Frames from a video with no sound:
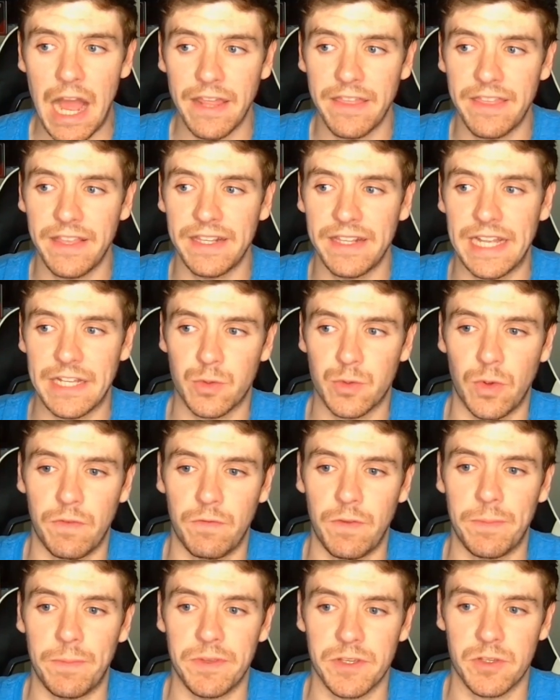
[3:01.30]
I think that's
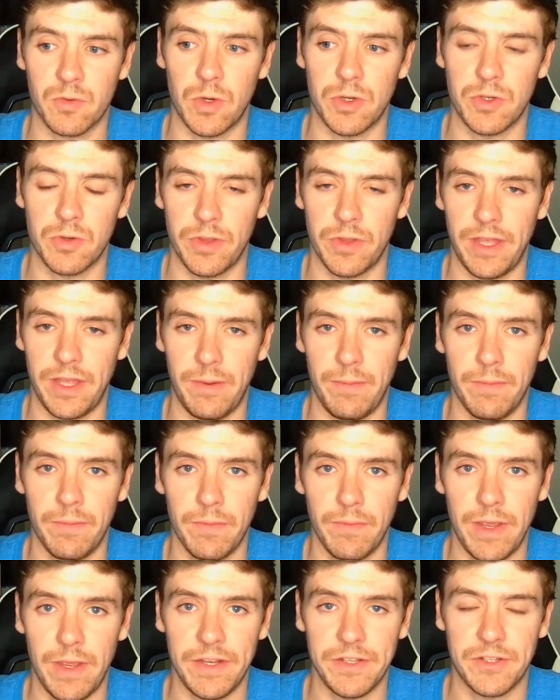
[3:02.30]
what flipped the switch with him
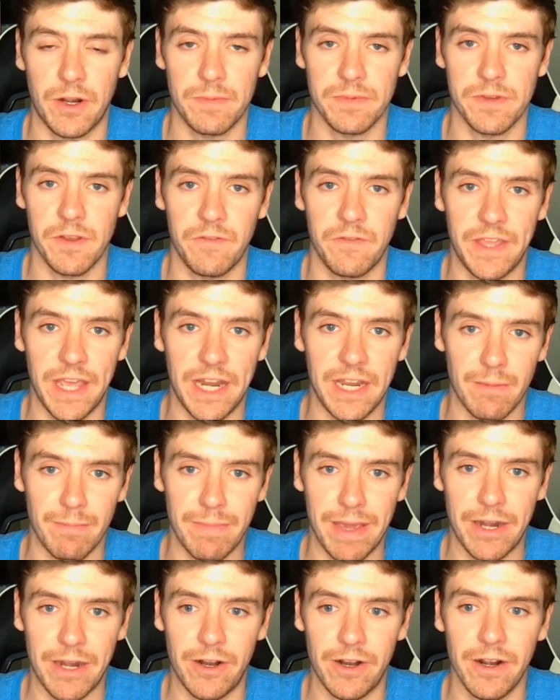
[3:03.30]
in terms of
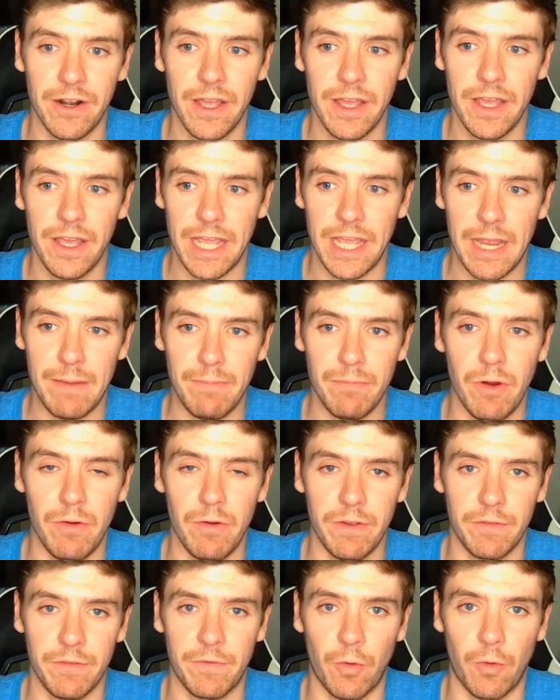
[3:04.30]
getting better and
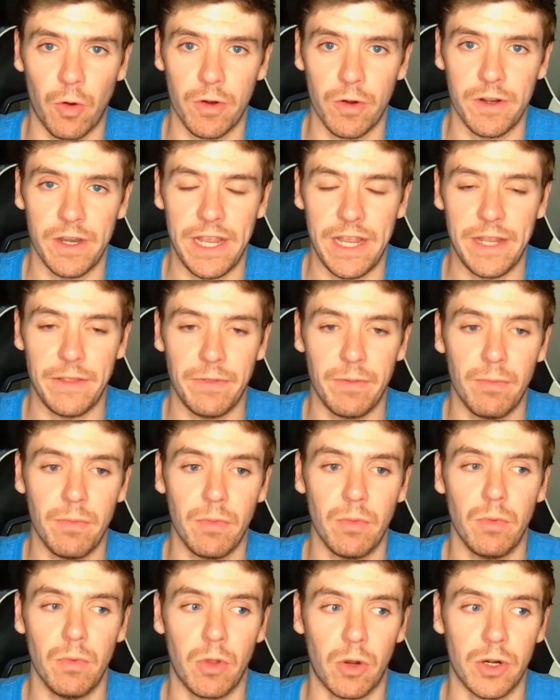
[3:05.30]
moving forward and
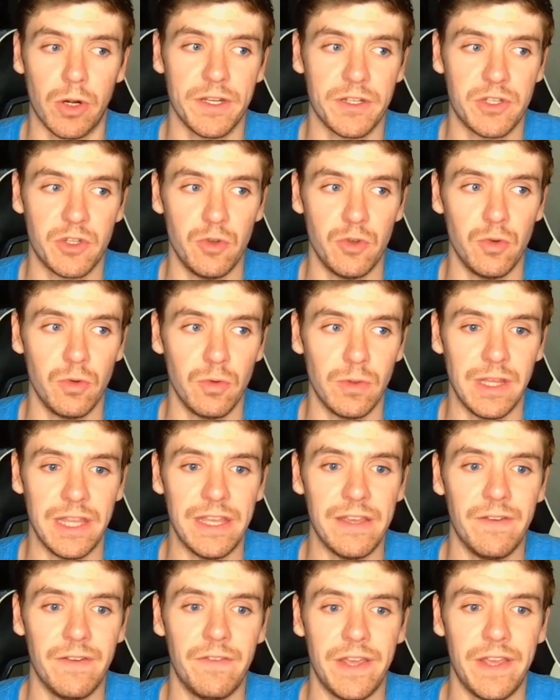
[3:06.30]
learning to
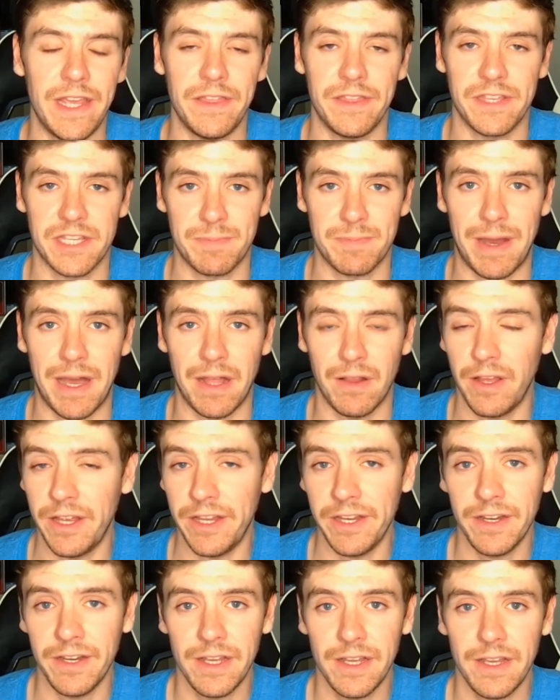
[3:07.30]
live in the
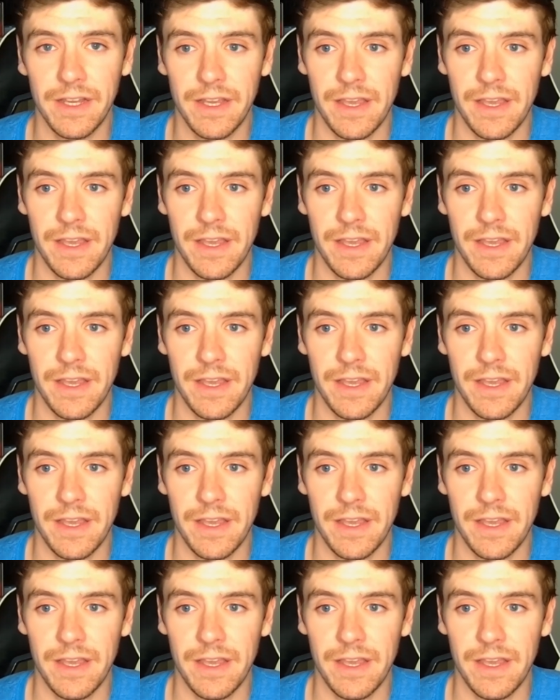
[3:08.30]
spotlight.